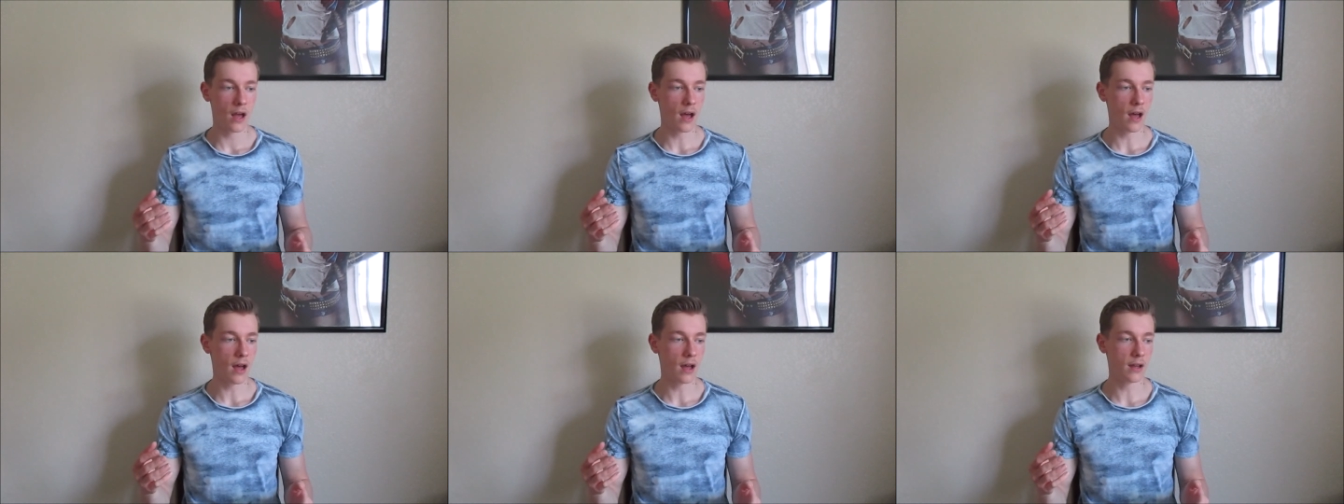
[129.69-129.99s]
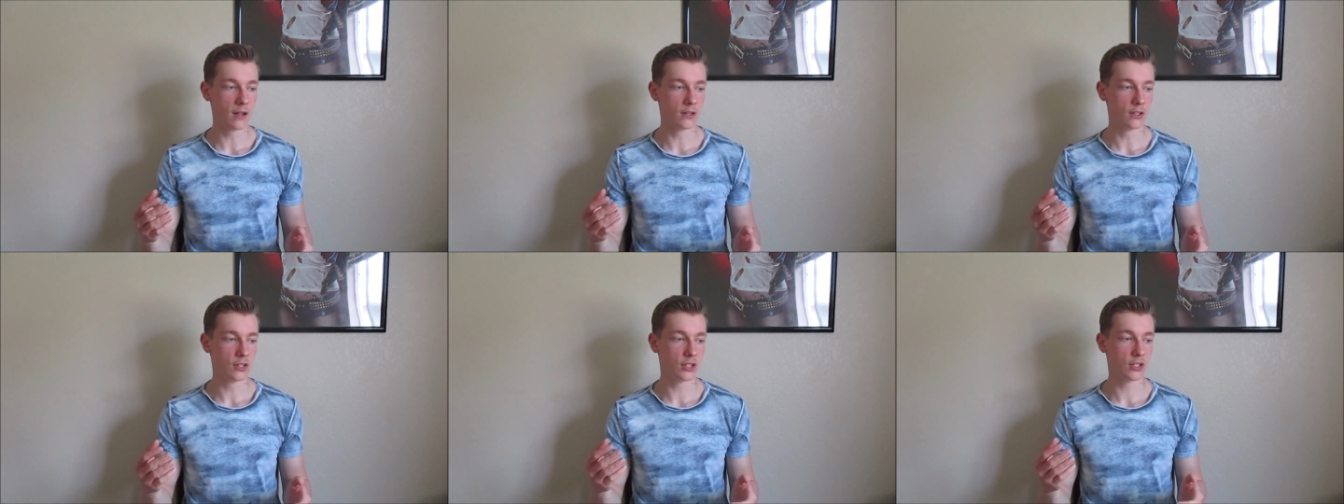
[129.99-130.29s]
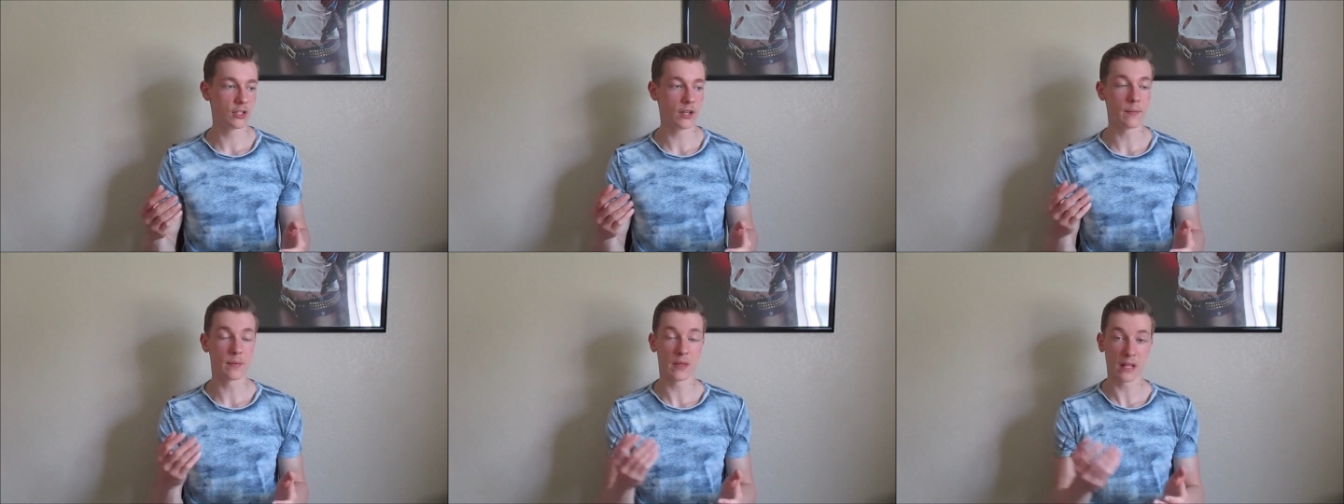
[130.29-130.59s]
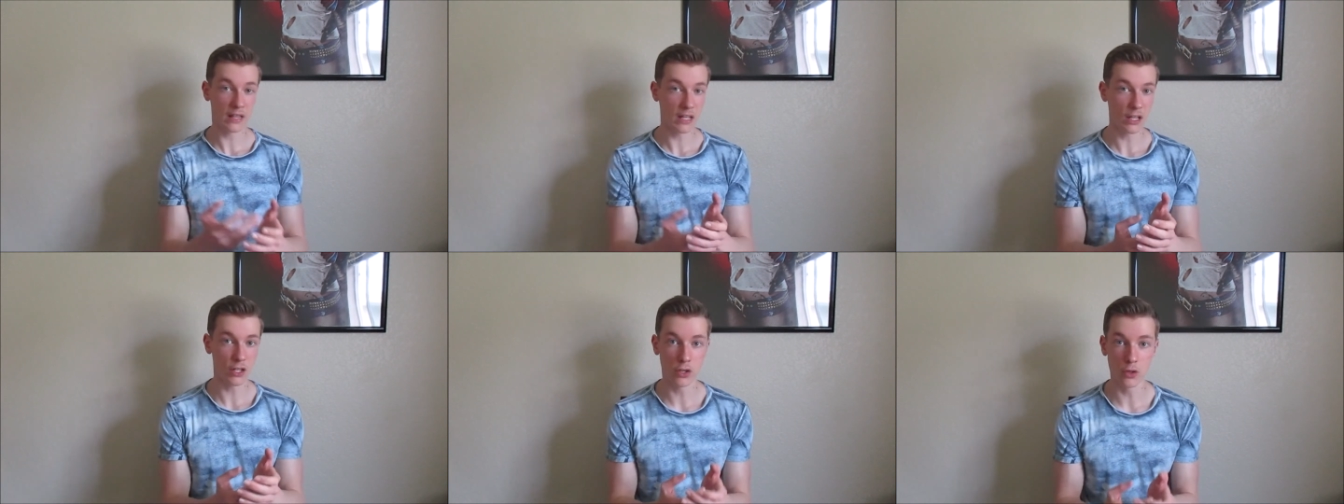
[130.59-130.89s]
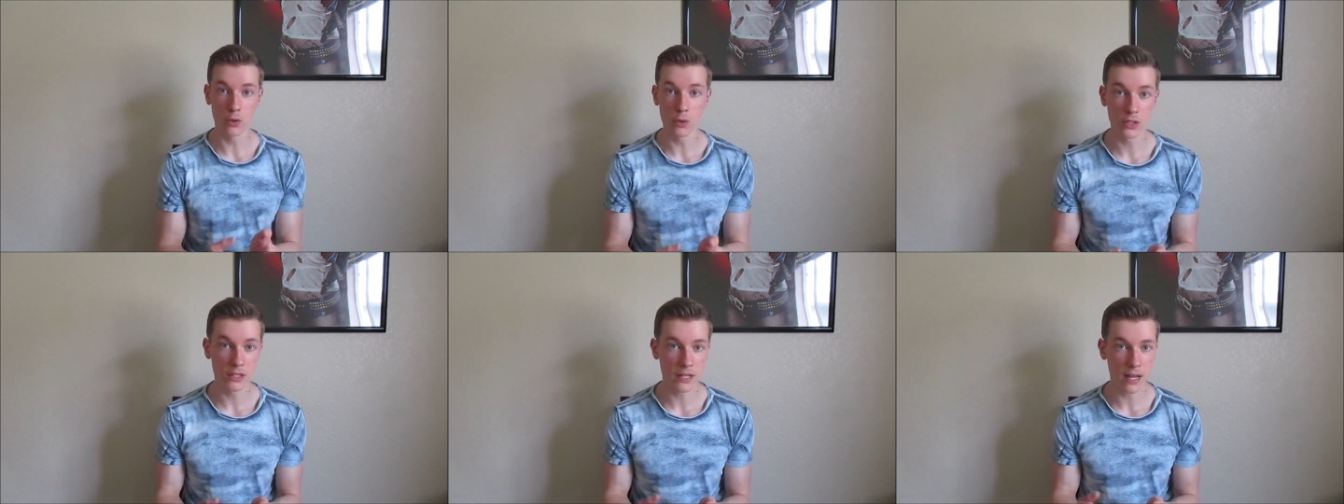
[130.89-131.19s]
uh, just something that
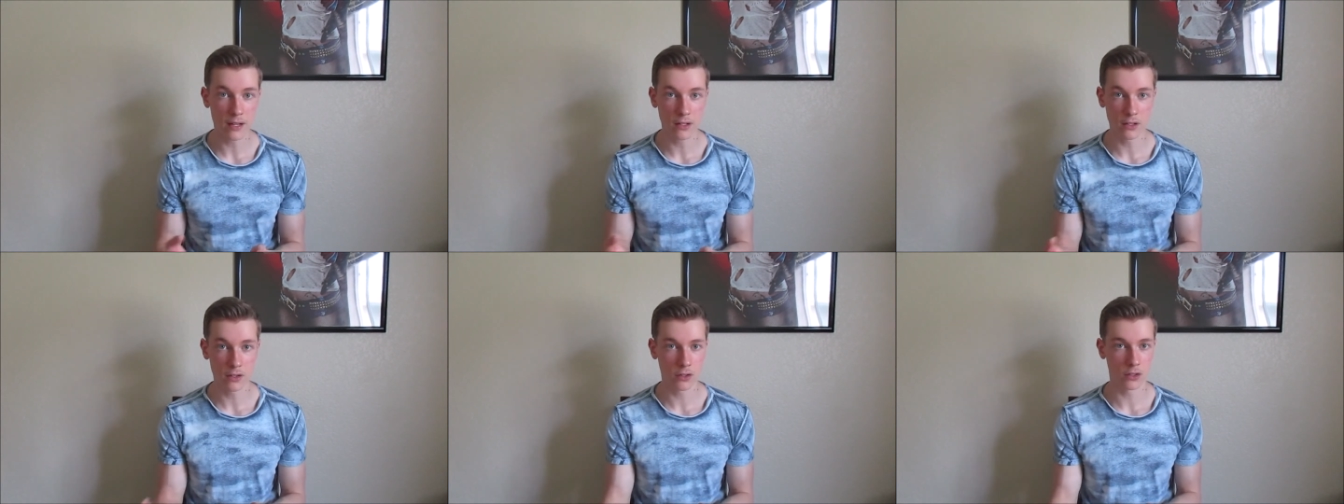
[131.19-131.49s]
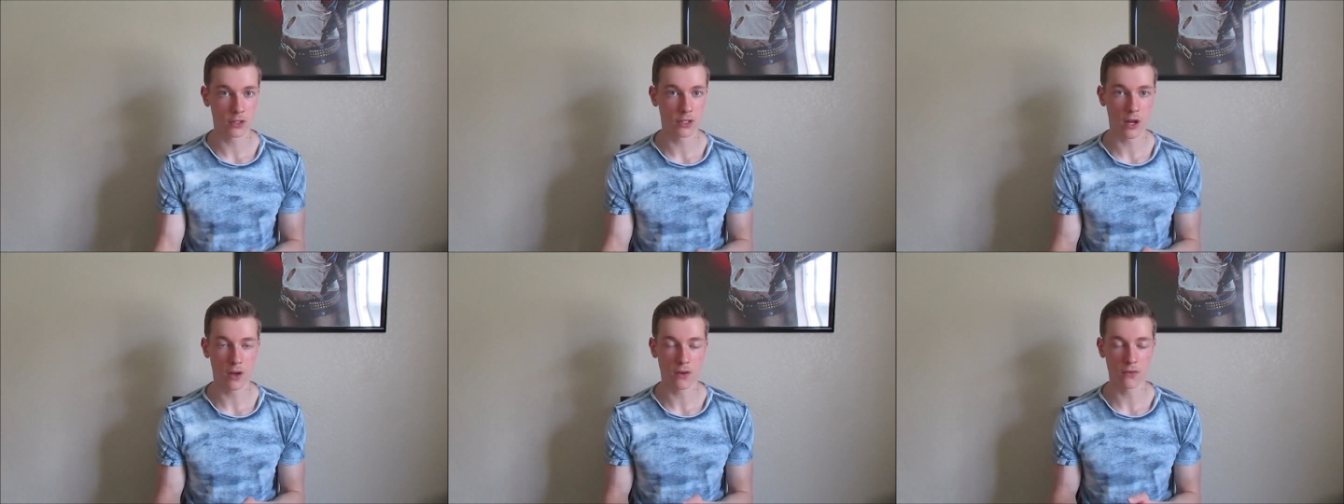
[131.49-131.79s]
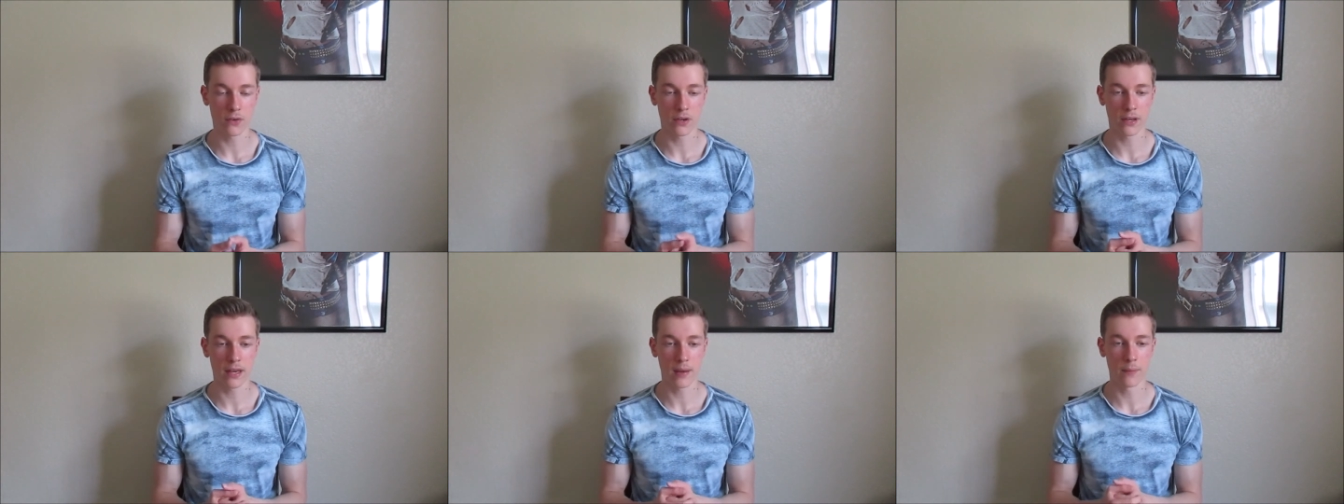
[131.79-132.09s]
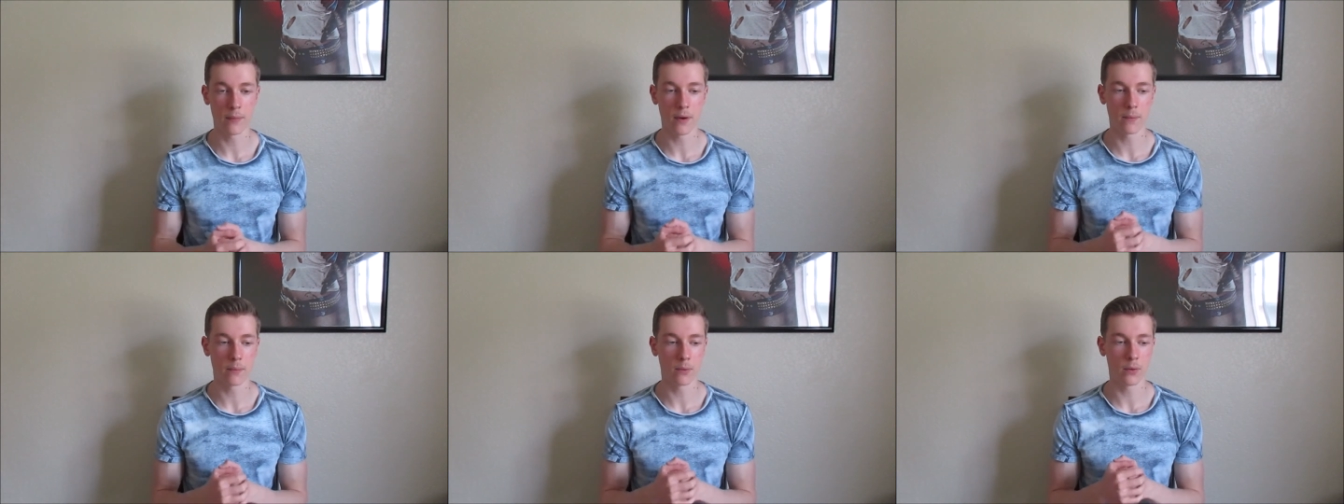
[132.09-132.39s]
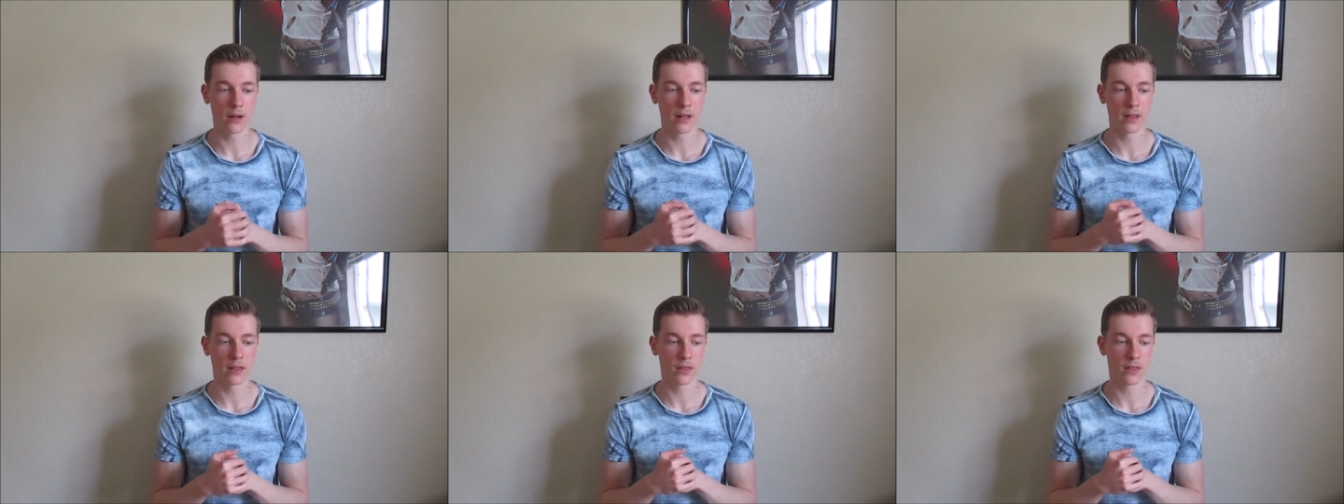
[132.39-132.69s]
you said yourself or came up
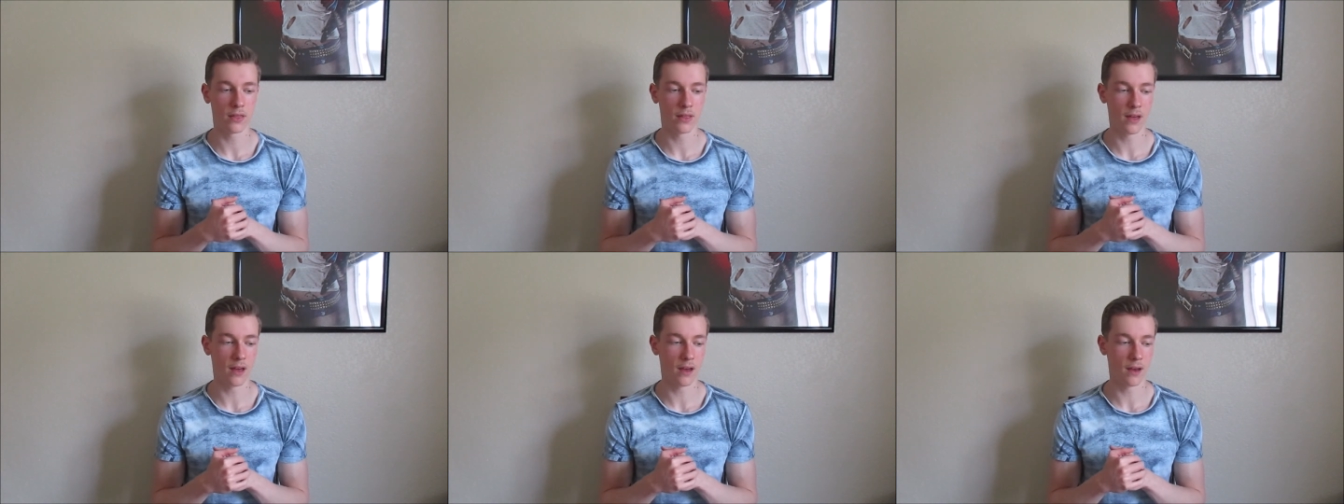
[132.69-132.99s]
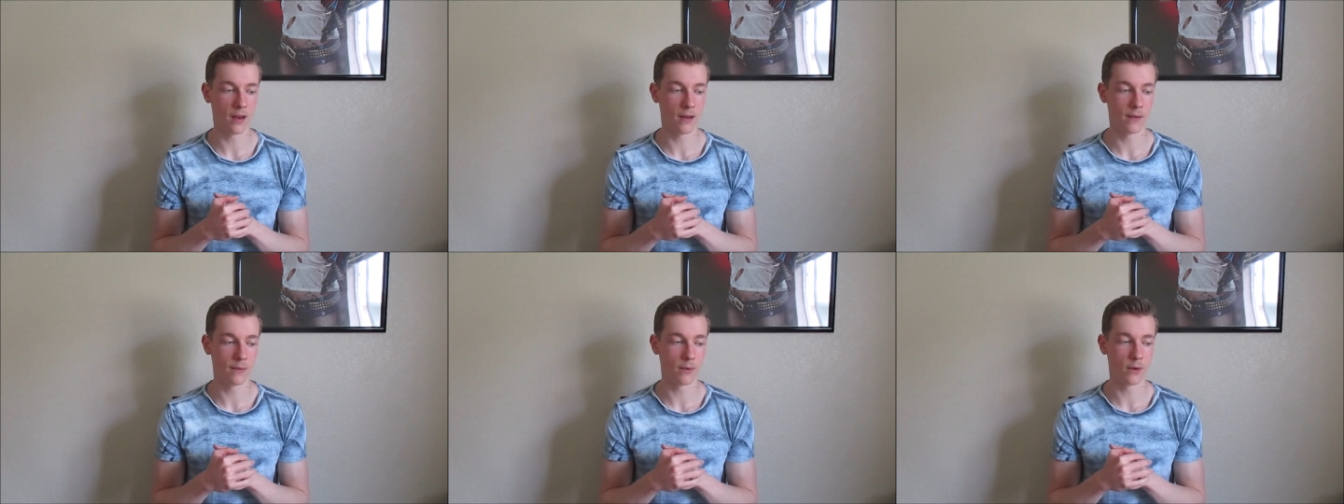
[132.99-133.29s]
with um,